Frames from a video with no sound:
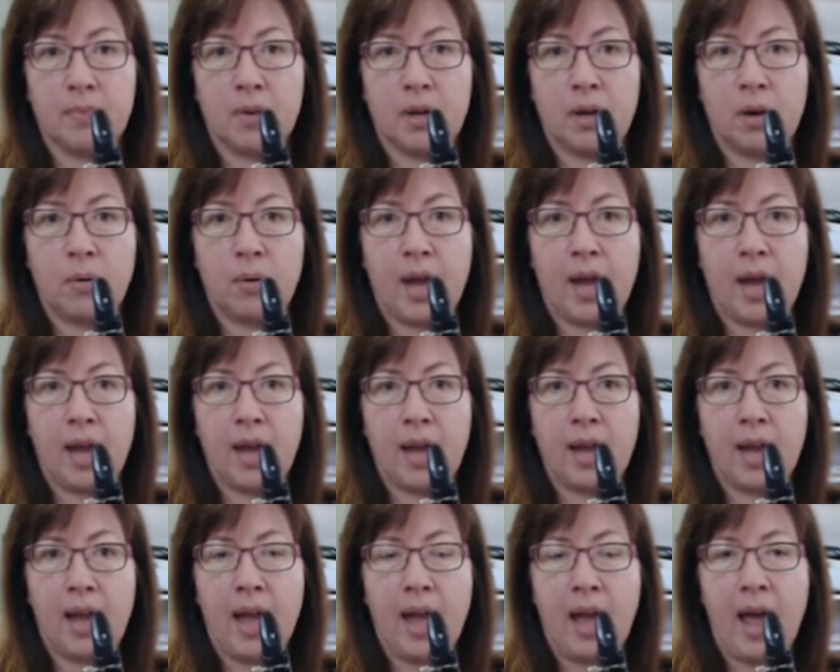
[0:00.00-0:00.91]

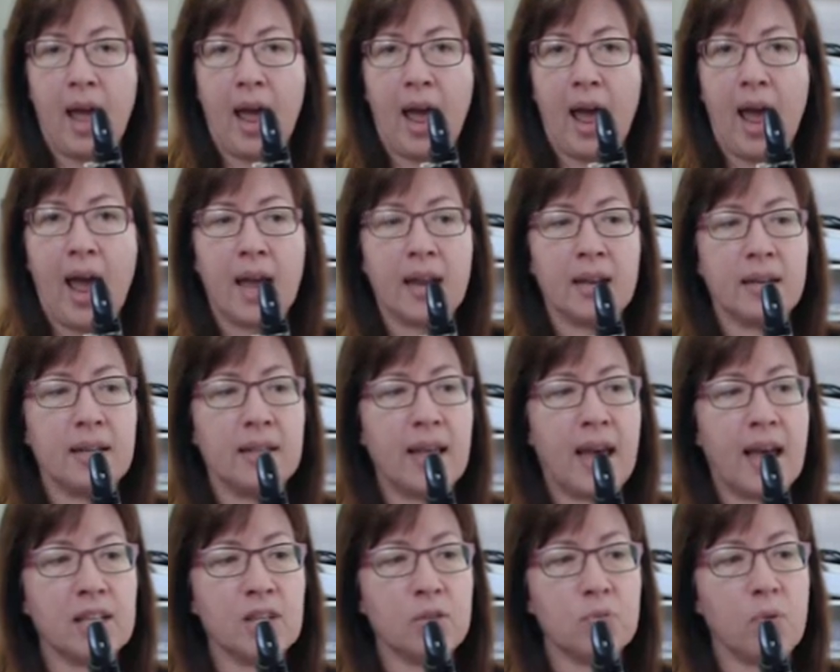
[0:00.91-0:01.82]
okay? And
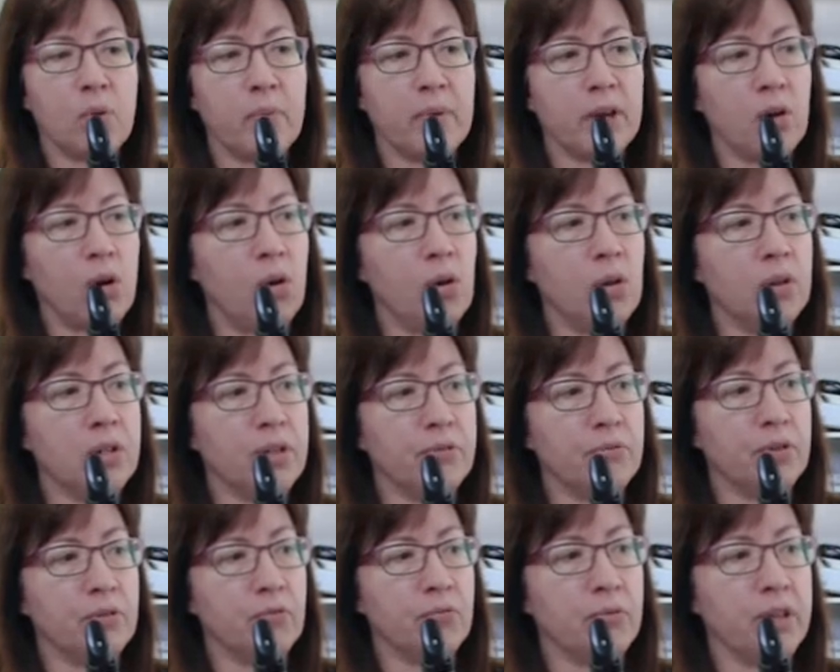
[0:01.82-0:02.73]
that's what we call
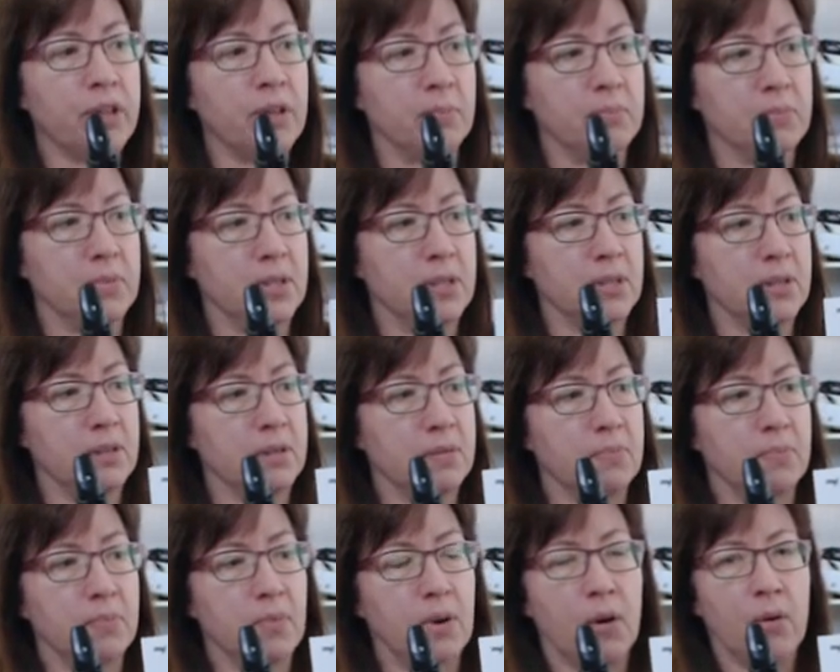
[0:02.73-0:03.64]
different rhythms,
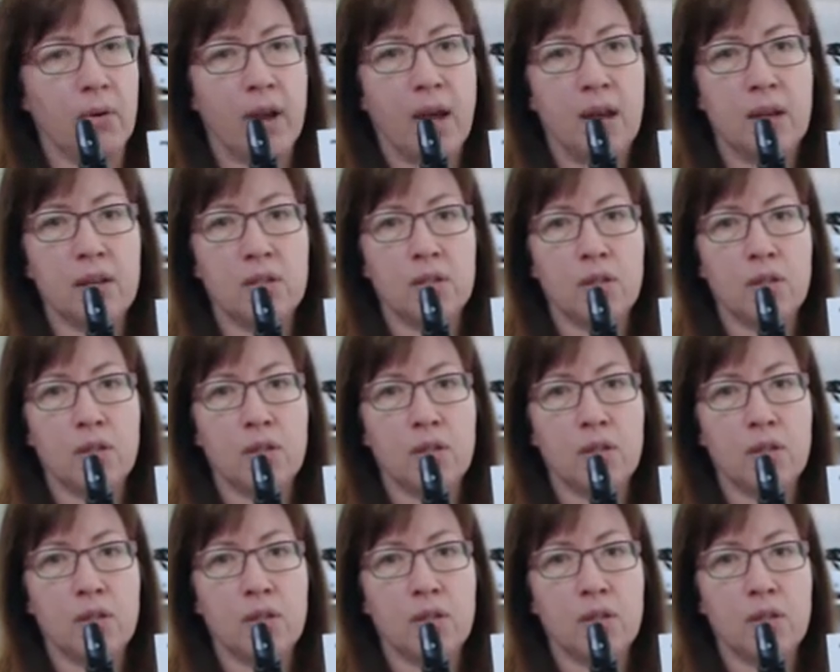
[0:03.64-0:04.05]
okay?